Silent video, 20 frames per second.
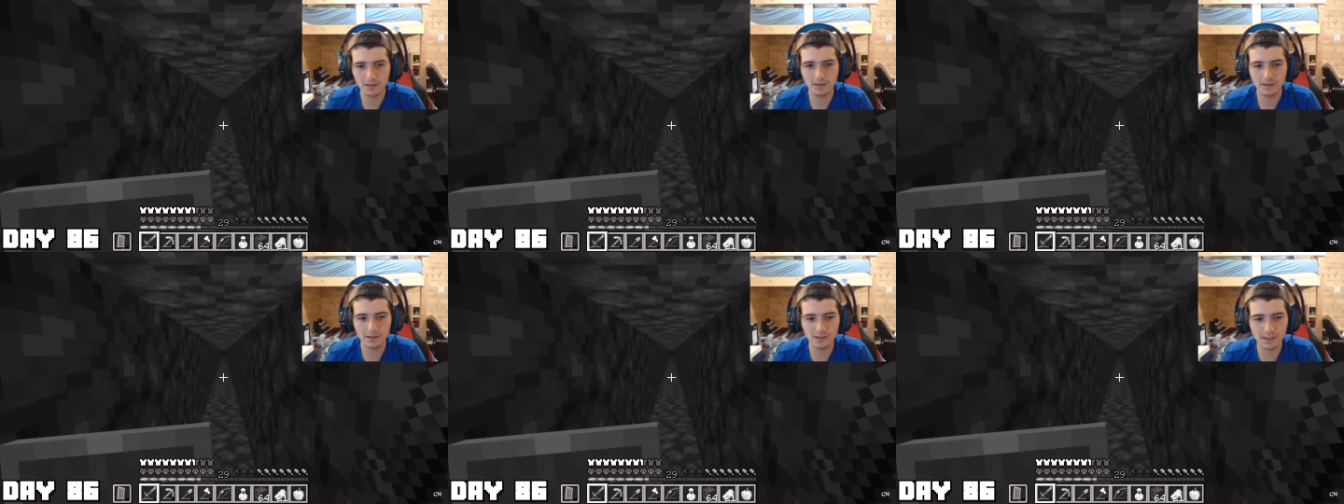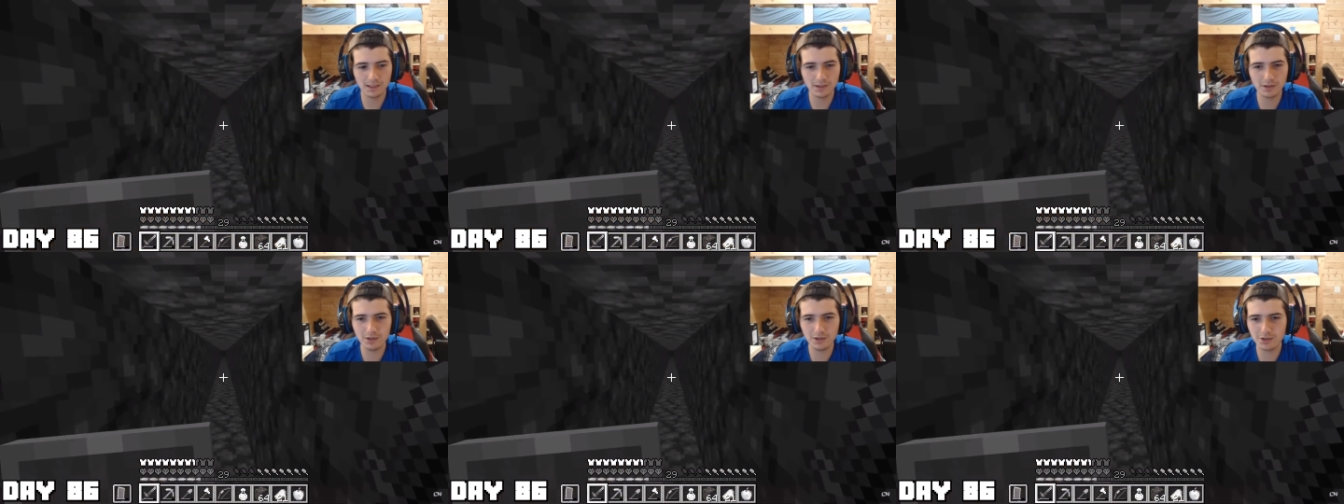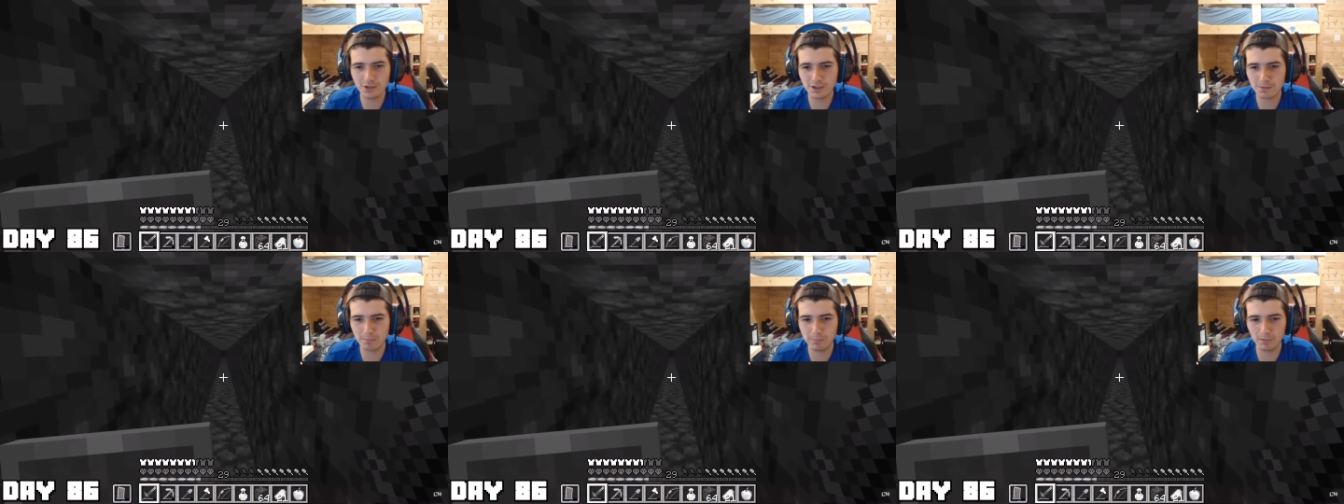He could have
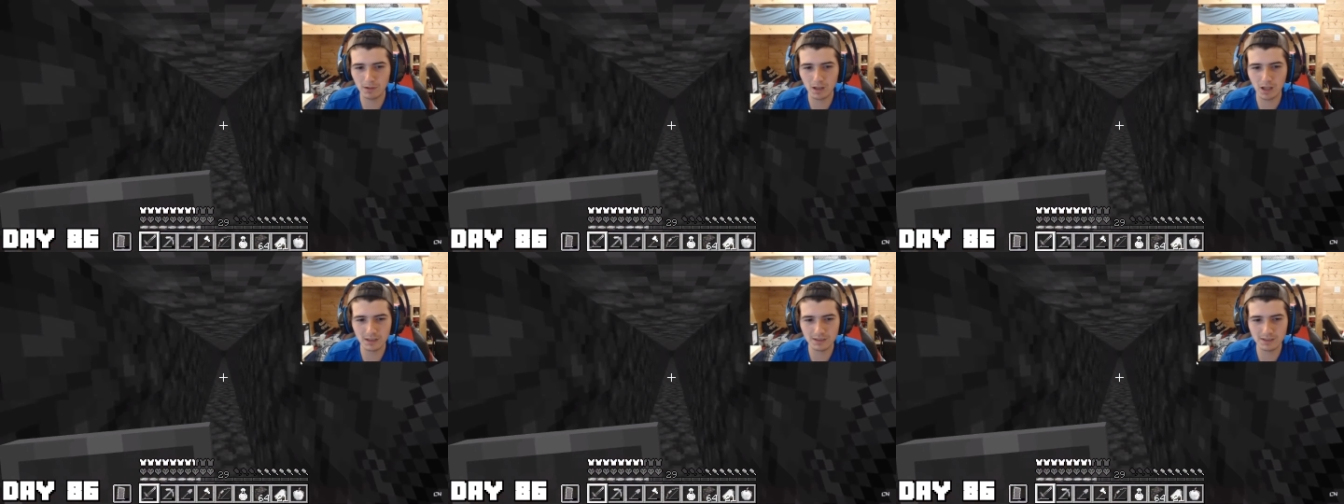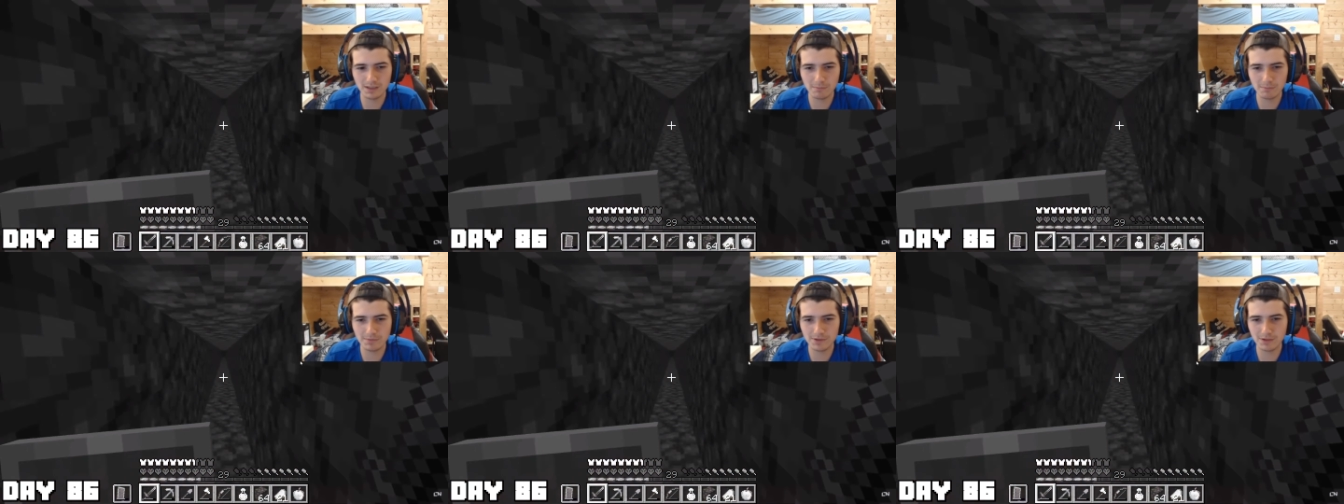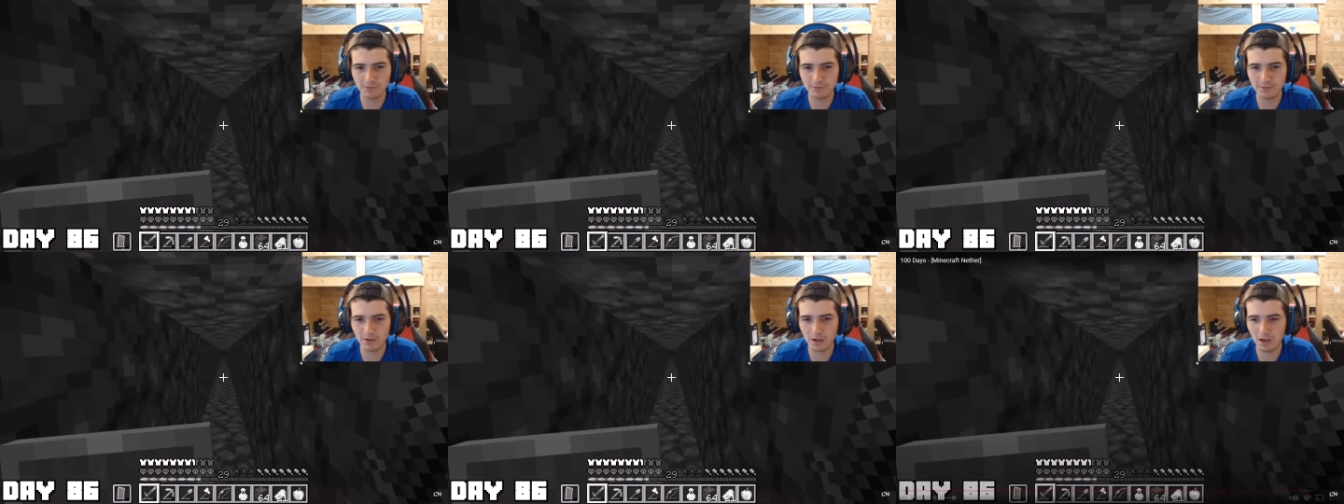just blocked
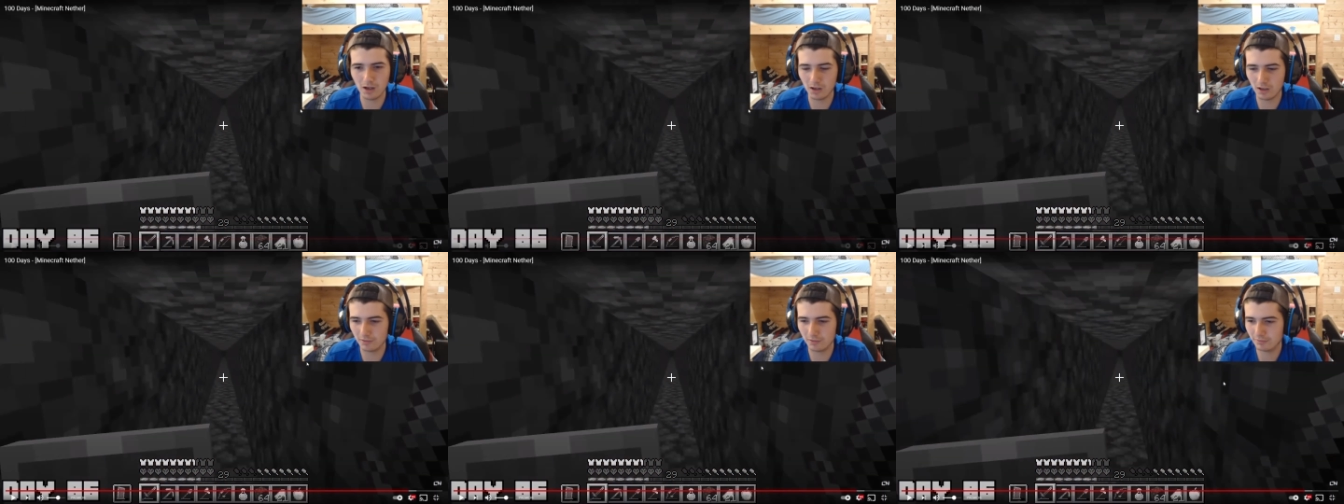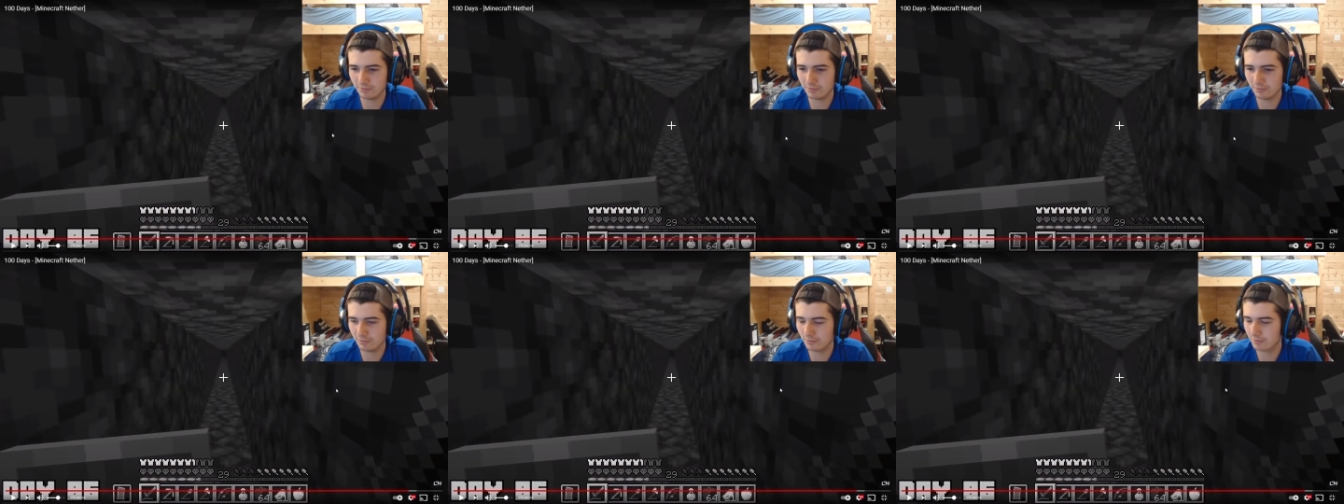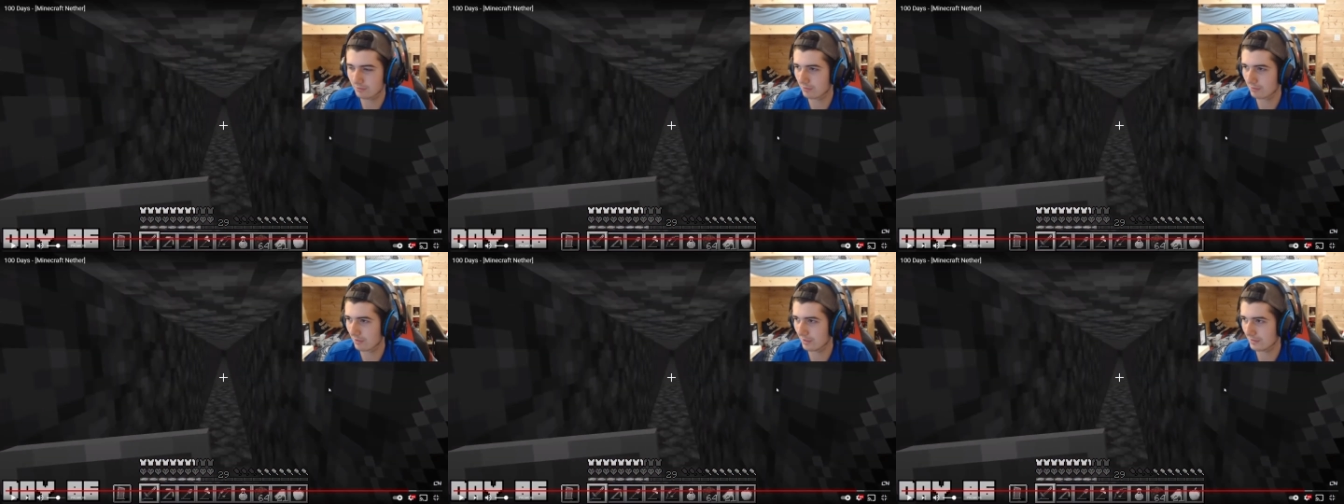himself off
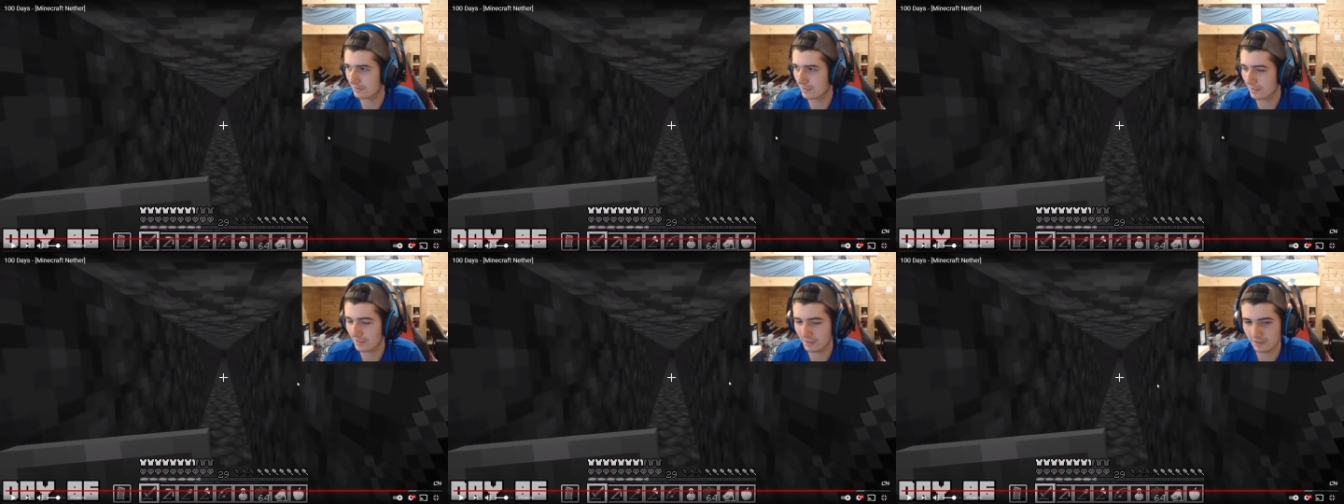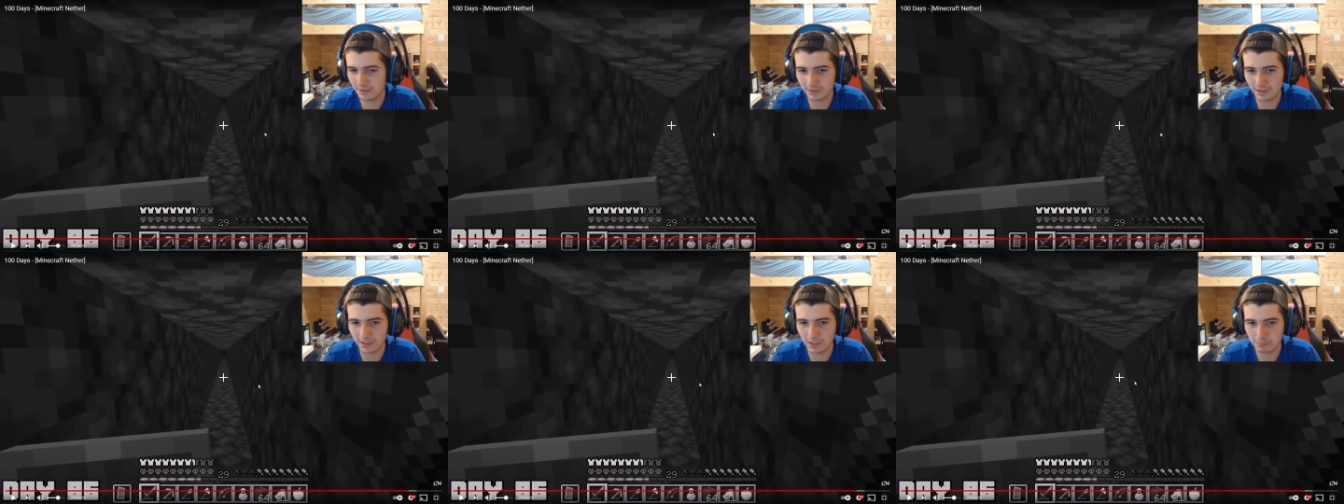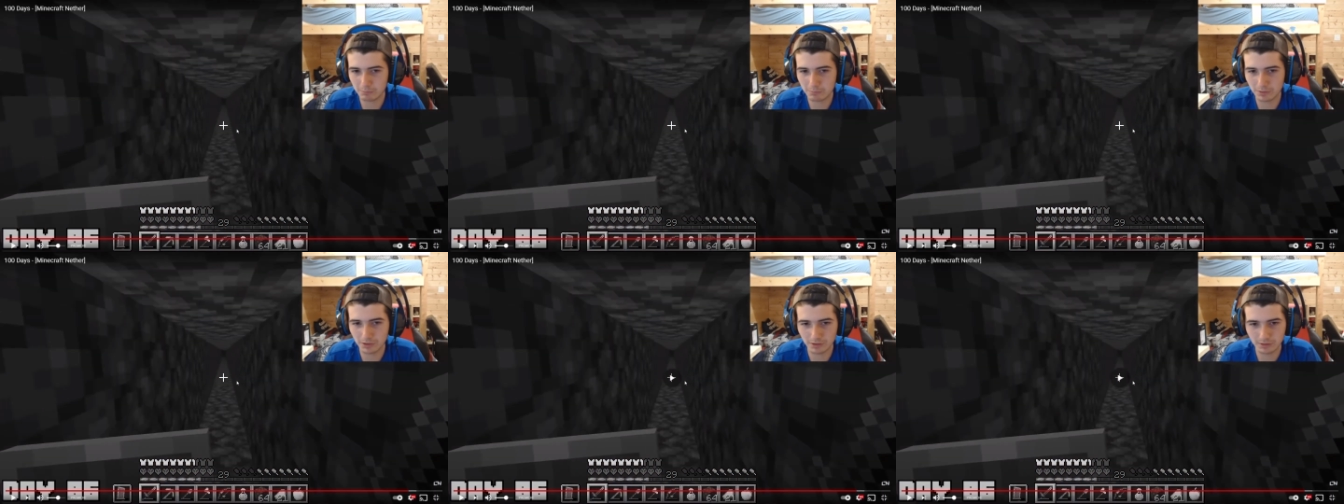right there, like,
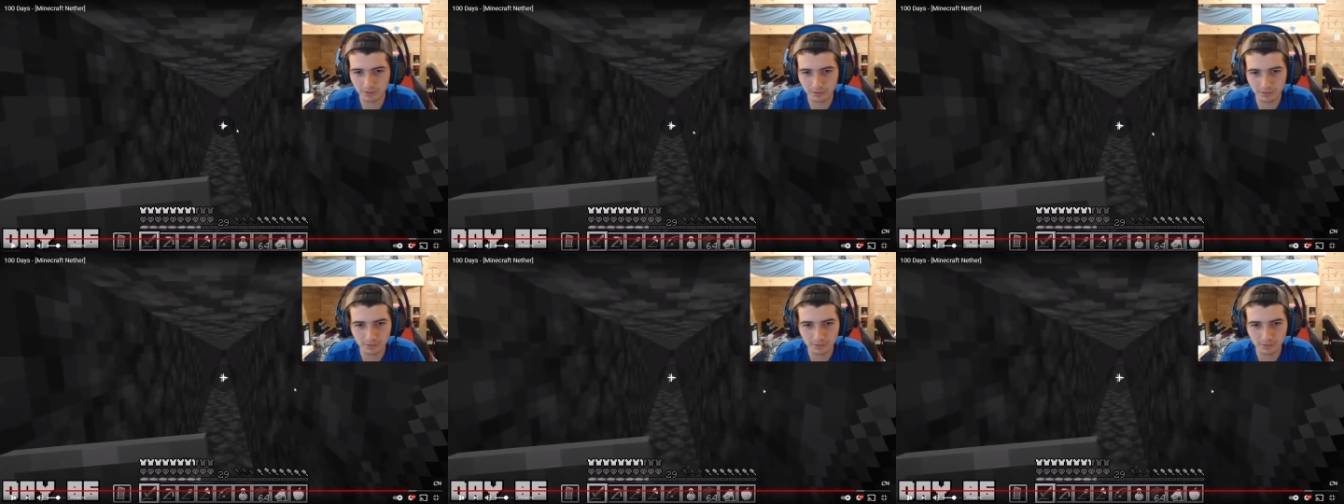bro.